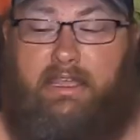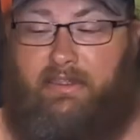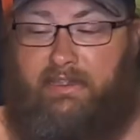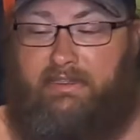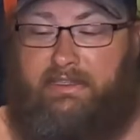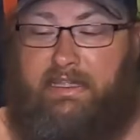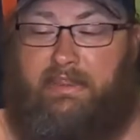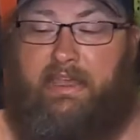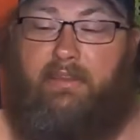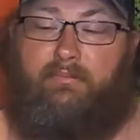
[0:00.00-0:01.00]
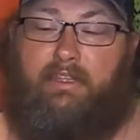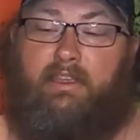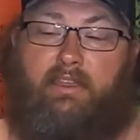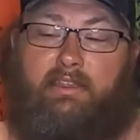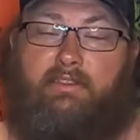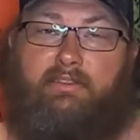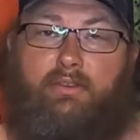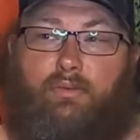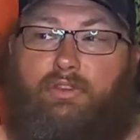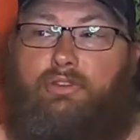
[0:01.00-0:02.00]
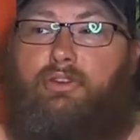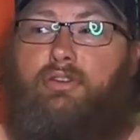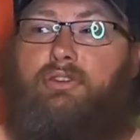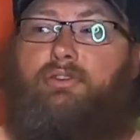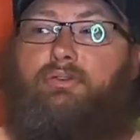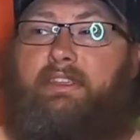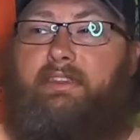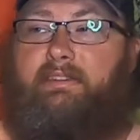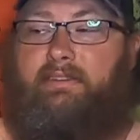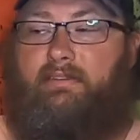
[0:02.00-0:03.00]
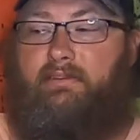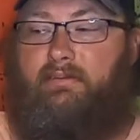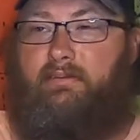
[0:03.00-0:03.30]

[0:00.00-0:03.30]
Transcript: And they say that because when you go to do this,